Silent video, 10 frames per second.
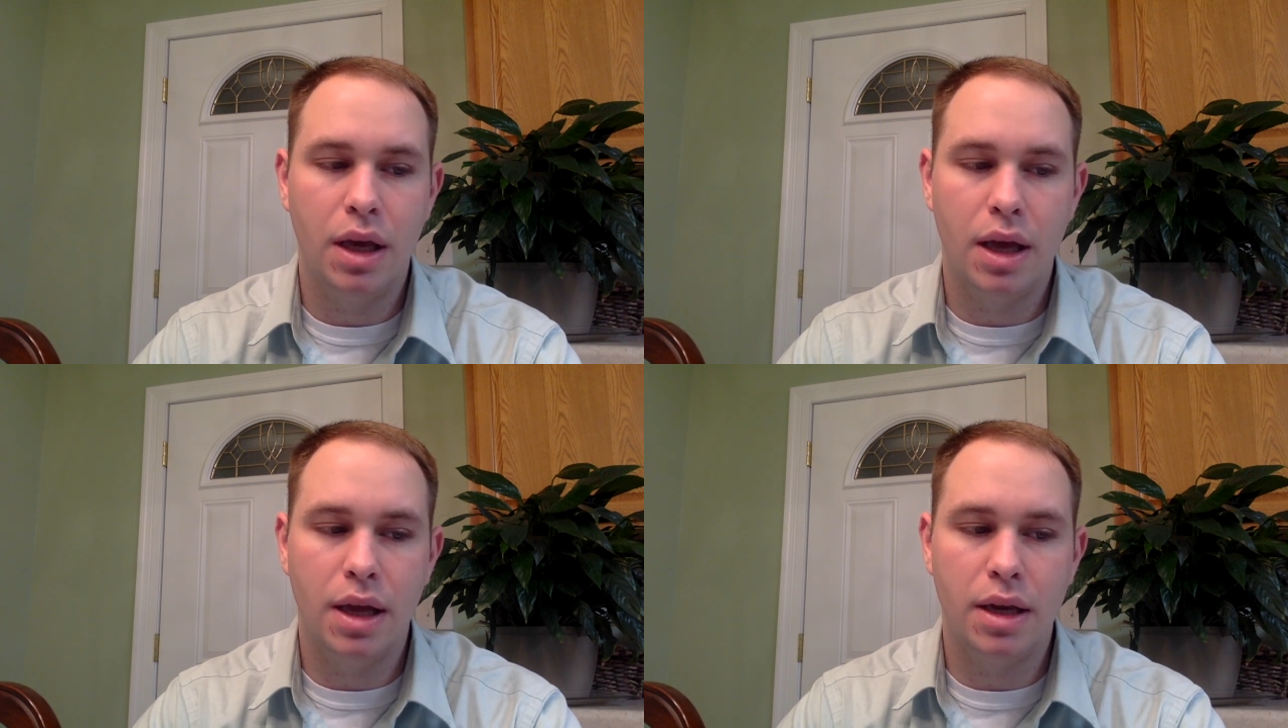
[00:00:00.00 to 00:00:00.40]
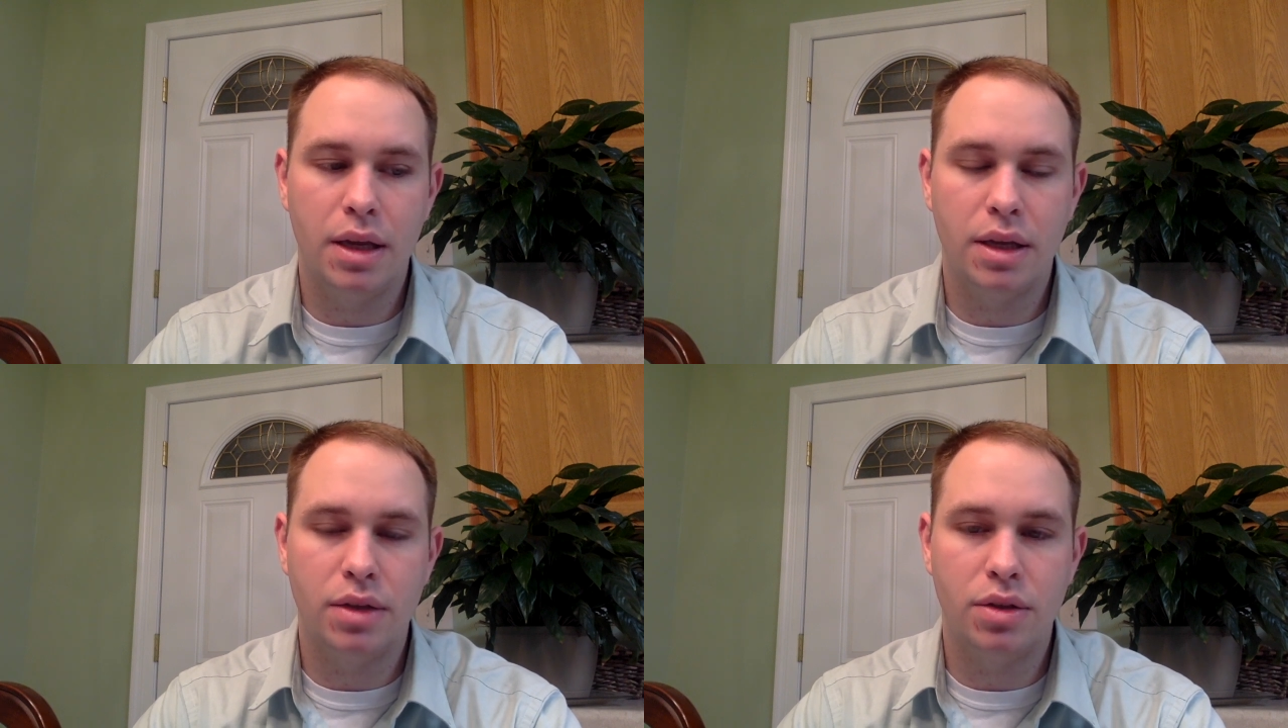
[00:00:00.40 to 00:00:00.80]
and
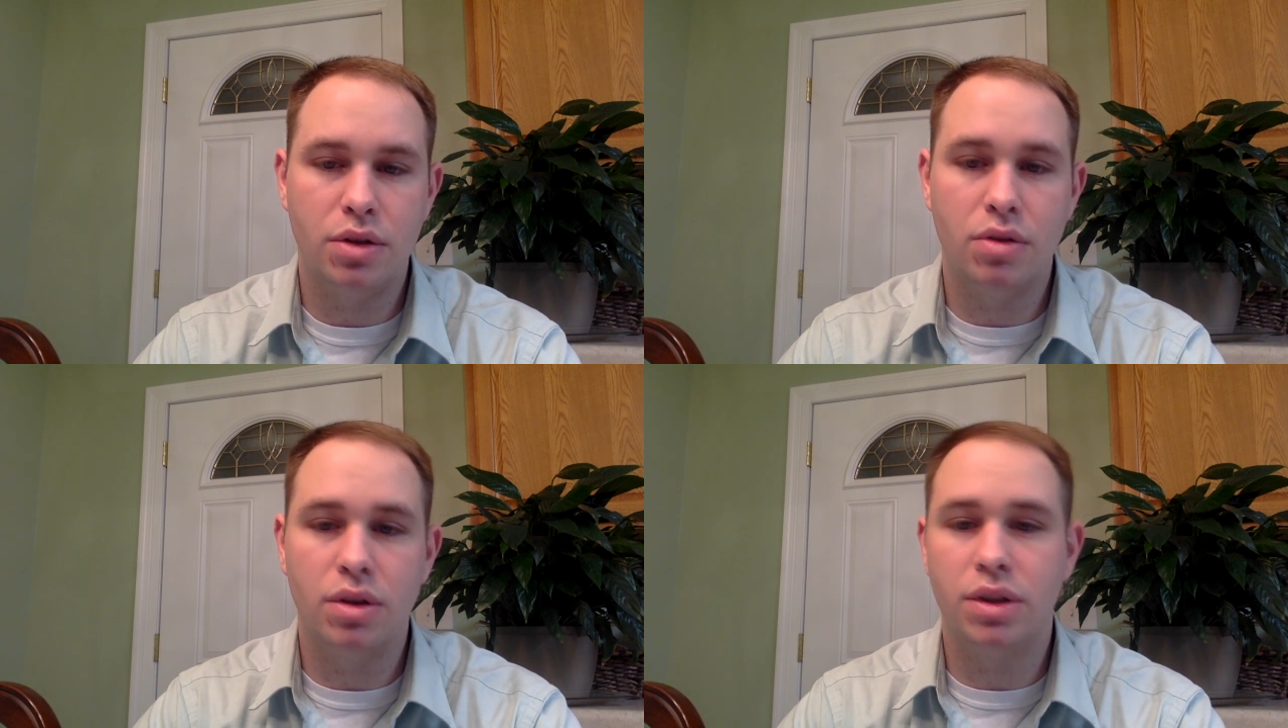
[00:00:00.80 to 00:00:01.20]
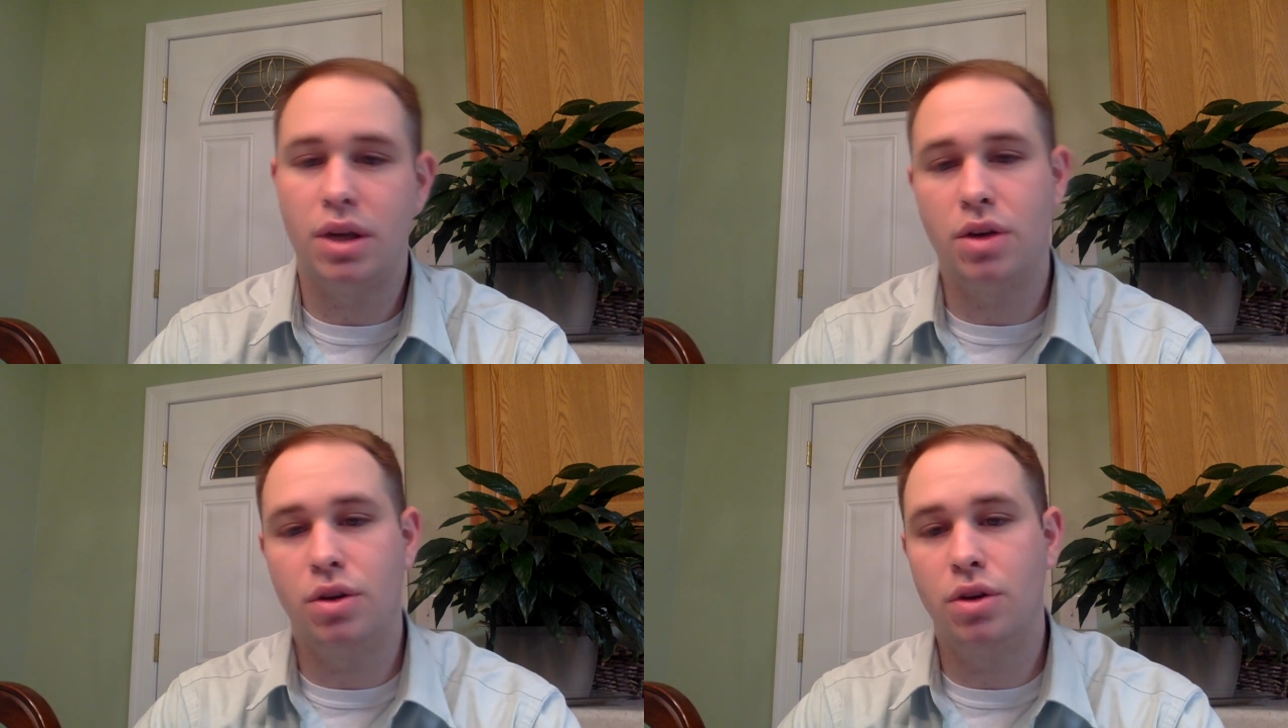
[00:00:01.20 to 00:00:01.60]
its
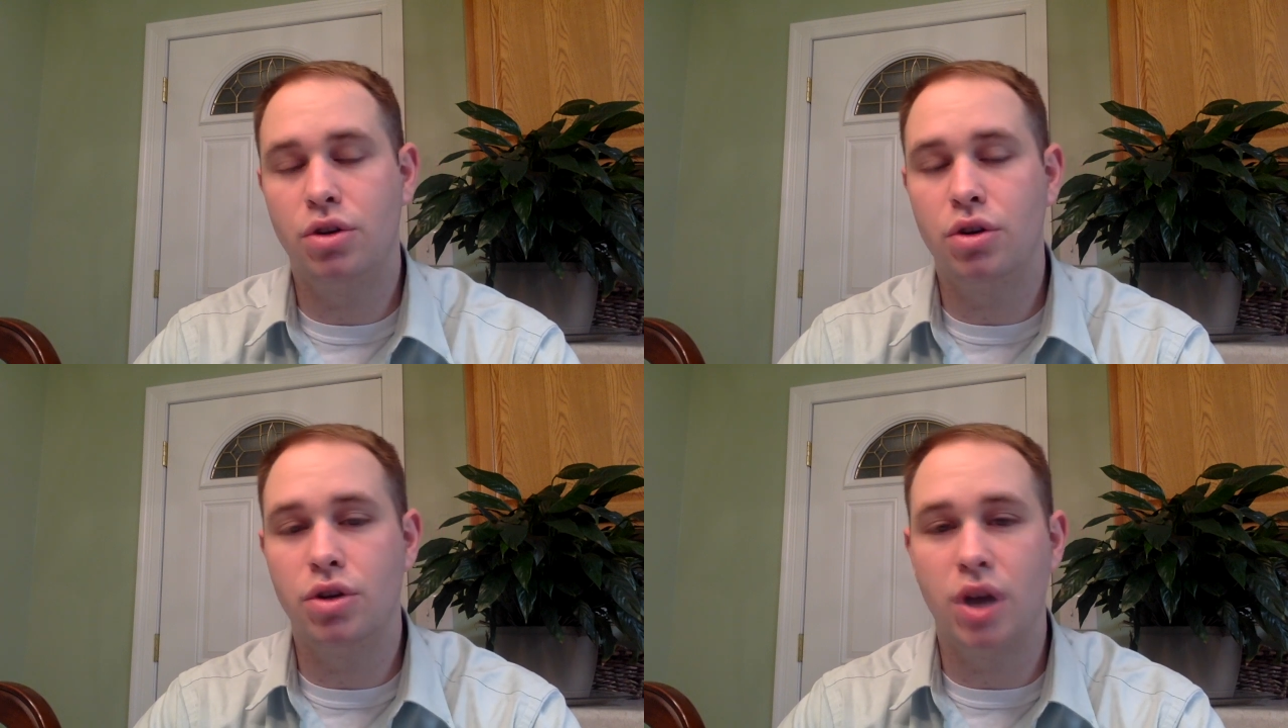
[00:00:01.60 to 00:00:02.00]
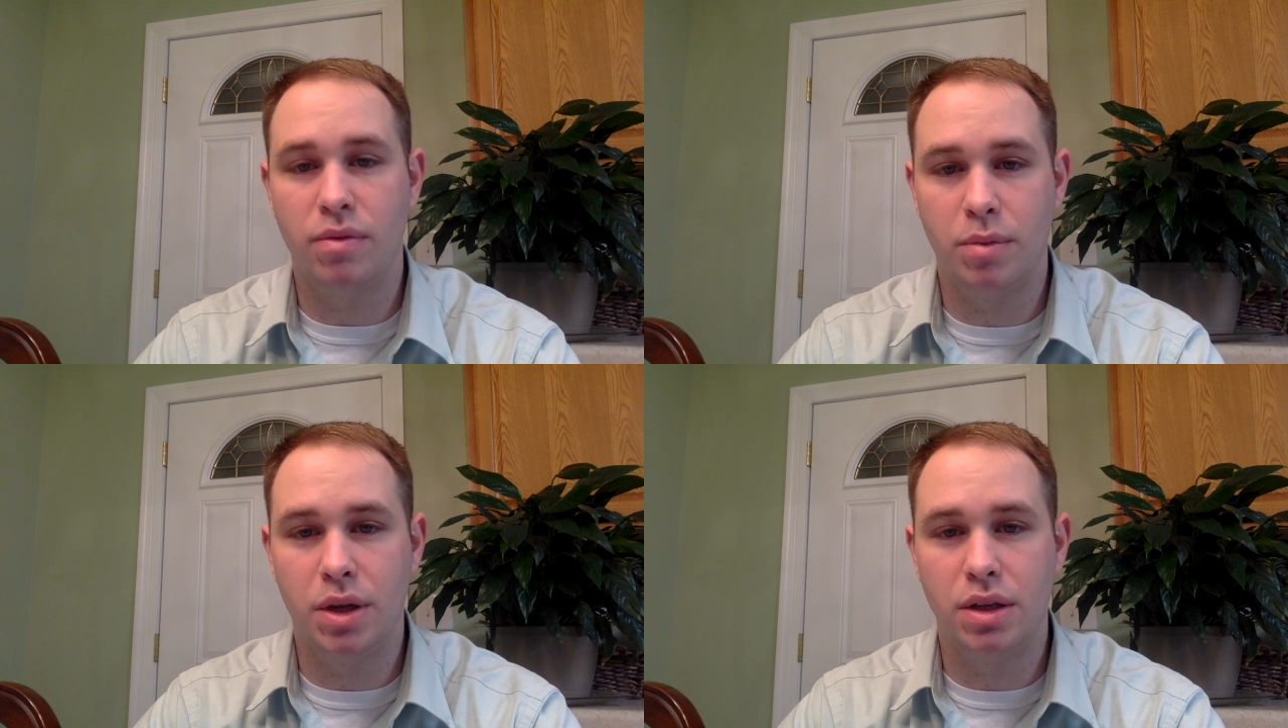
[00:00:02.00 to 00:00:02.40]
utilization in church
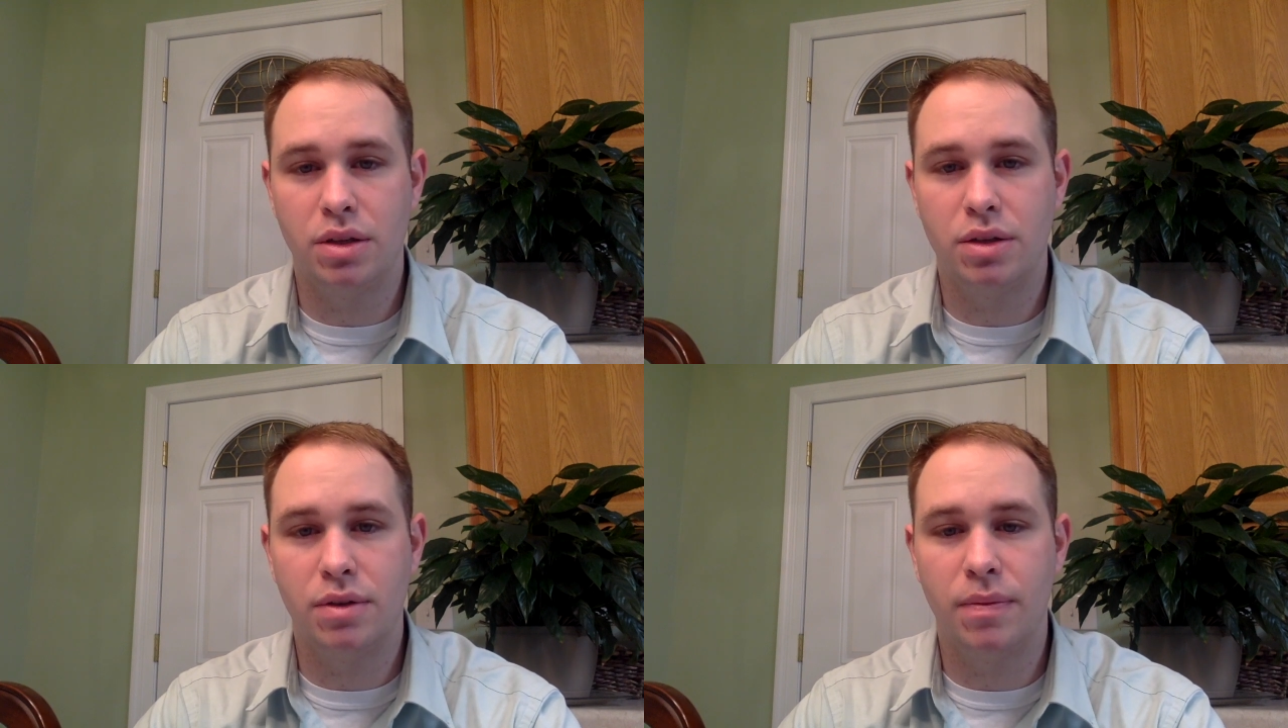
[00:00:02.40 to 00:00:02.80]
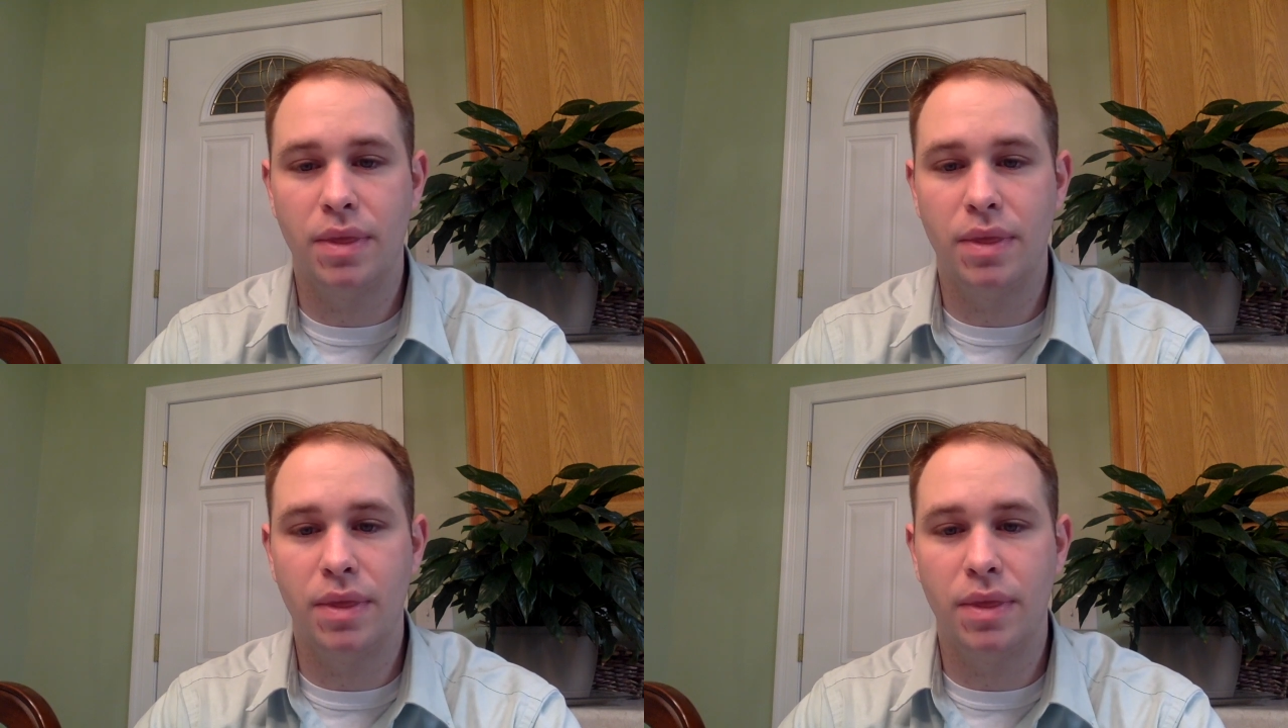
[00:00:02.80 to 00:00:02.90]
governments.